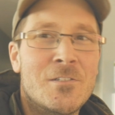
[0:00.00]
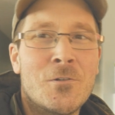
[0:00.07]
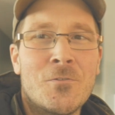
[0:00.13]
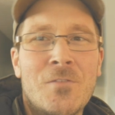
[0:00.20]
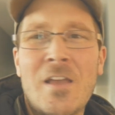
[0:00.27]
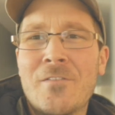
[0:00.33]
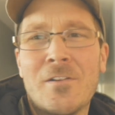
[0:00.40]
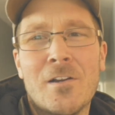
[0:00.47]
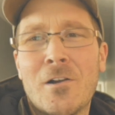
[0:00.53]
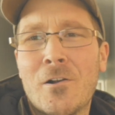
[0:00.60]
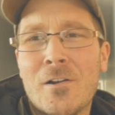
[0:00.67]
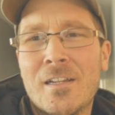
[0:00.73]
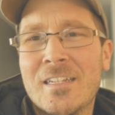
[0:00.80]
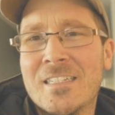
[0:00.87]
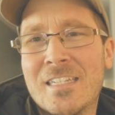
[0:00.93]
Your favorite
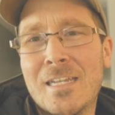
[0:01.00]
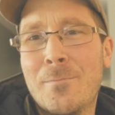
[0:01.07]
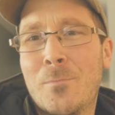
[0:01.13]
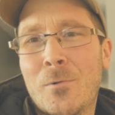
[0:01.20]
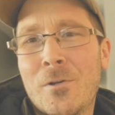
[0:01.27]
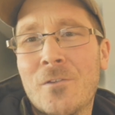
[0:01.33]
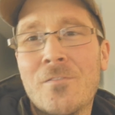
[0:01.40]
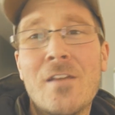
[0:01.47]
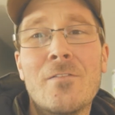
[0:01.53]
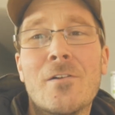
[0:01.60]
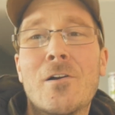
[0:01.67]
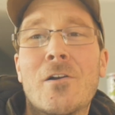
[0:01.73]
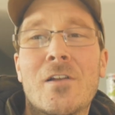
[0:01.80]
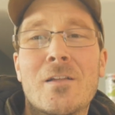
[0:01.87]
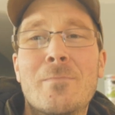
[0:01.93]
gardening tip or your favorite
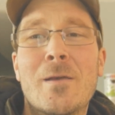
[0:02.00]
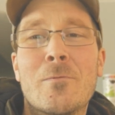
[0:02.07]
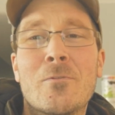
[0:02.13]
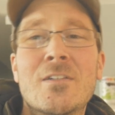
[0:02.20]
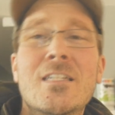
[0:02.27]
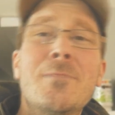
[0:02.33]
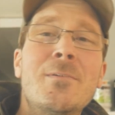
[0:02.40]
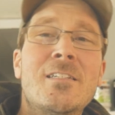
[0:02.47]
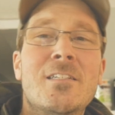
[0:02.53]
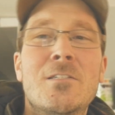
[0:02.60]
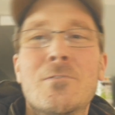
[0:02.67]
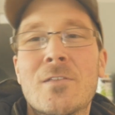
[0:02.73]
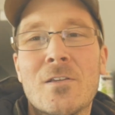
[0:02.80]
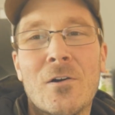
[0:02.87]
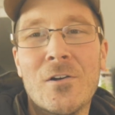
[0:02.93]
gardening memory, something to
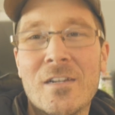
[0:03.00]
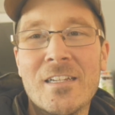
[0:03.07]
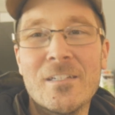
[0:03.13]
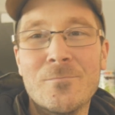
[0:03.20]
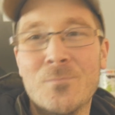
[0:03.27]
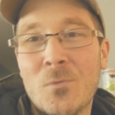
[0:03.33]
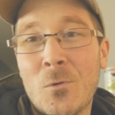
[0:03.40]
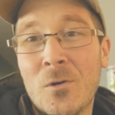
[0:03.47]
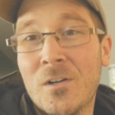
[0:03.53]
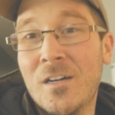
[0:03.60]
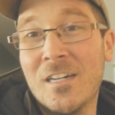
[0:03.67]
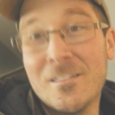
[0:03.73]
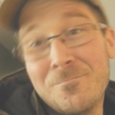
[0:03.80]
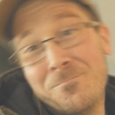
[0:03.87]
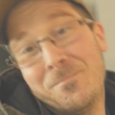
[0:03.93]
do with gardening or
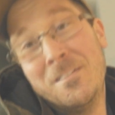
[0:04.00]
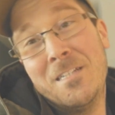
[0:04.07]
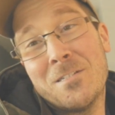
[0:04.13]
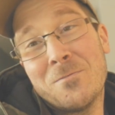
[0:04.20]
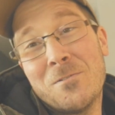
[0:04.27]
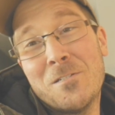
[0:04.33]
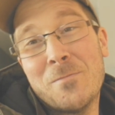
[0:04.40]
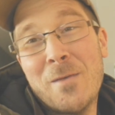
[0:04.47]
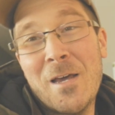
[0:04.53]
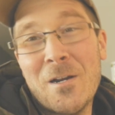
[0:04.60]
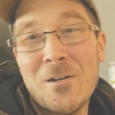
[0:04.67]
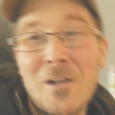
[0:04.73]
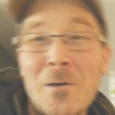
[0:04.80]
not, it doesn't really matter.